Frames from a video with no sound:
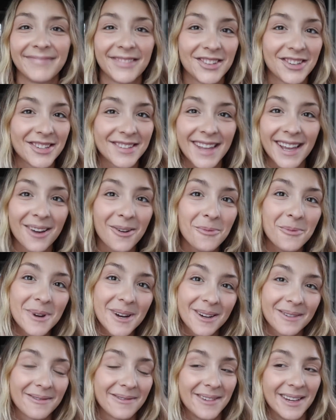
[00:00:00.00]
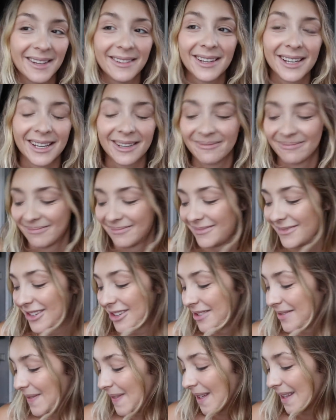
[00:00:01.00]
Just like a weird feeling,
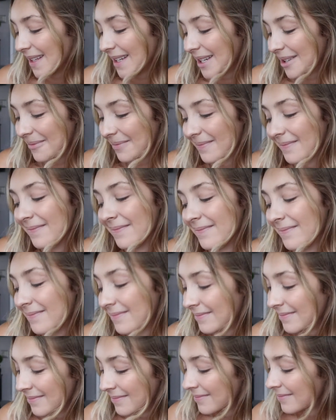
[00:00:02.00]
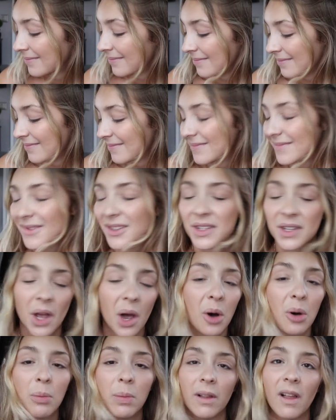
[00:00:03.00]
just feeling
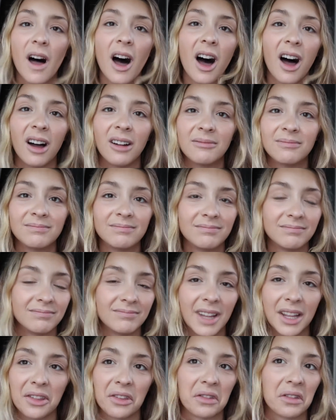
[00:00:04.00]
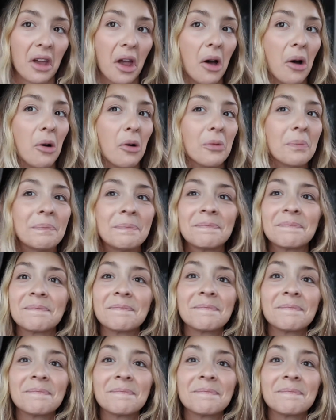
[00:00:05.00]
so blah and so